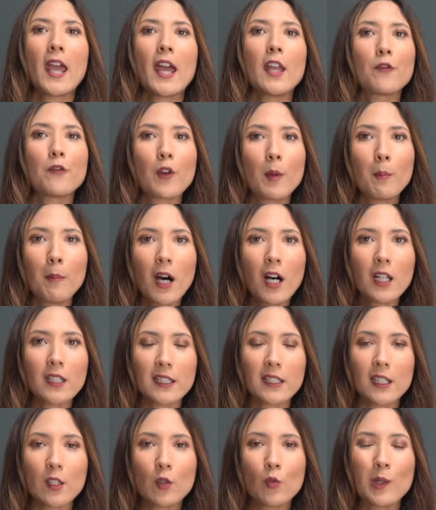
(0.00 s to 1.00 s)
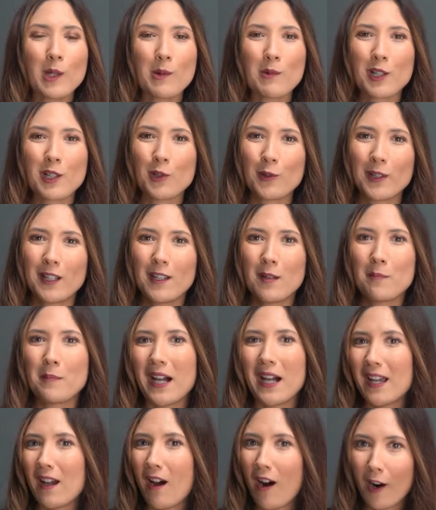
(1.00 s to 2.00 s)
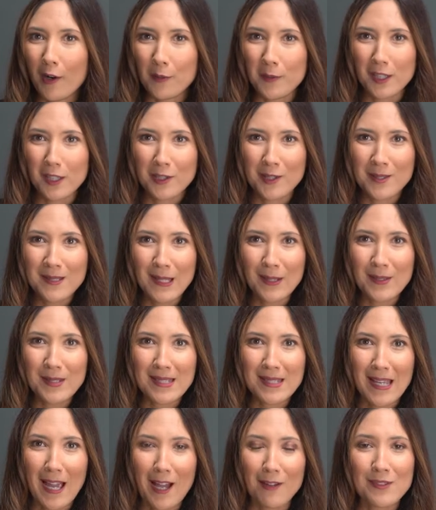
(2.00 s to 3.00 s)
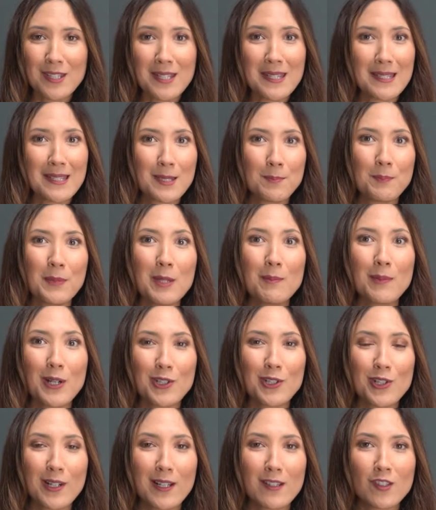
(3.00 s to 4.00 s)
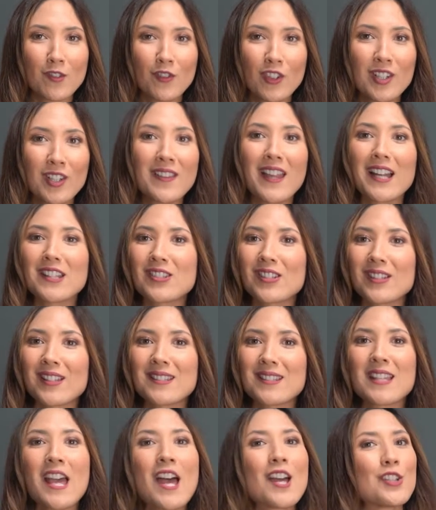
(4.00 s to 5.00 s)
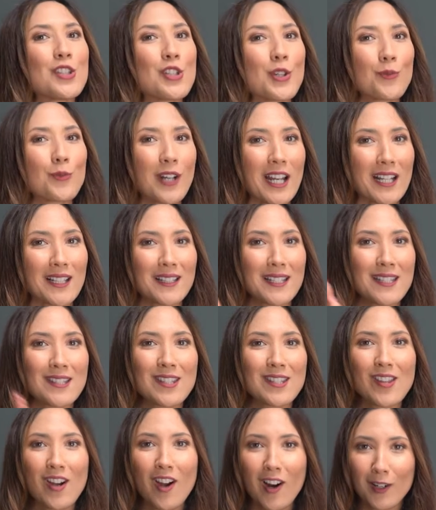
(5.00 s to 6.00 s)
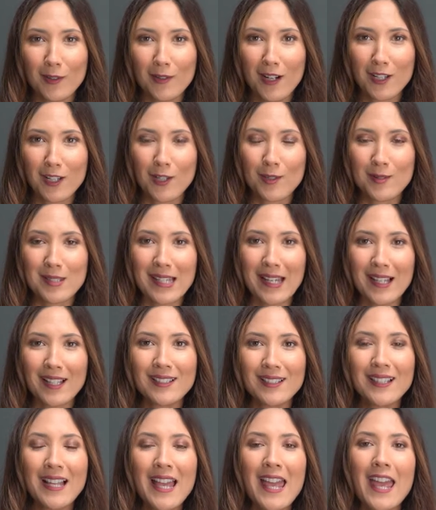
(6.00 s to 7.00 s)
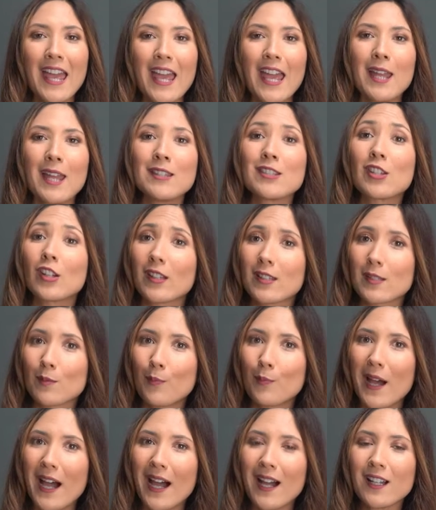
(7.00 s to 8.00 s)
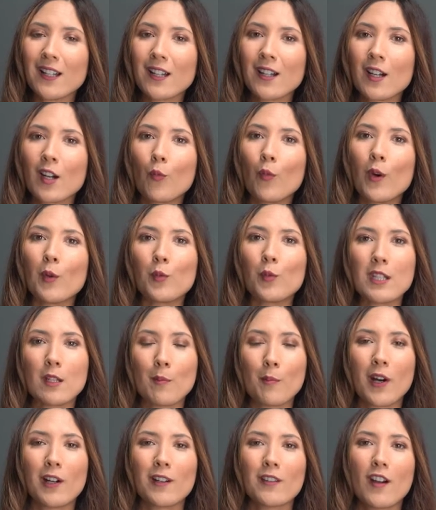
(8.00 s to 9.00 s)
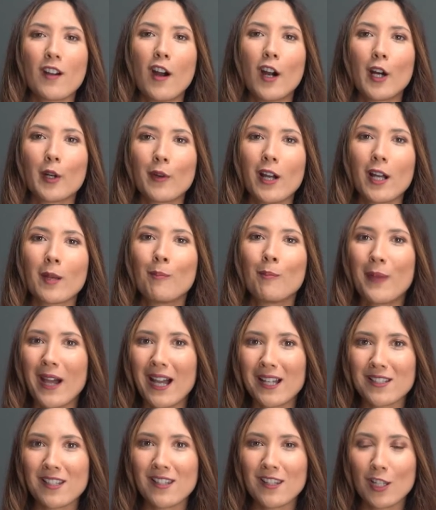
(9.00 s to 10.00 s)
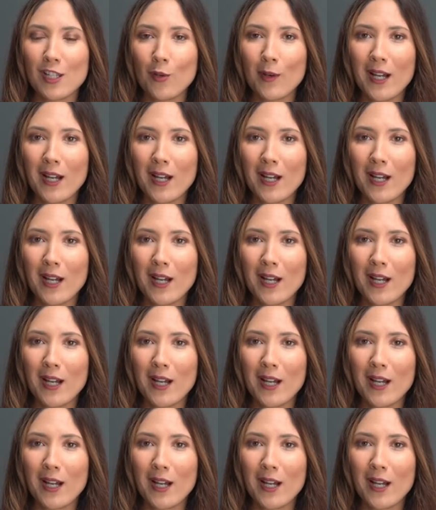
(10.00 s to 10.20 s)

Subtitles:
And from Mali, we were greeted by Hard Rock Hotel staff to the speedboat transfer that took us directly to the Hard Rock Hotel and took us back when we departed the Hard Rock back to the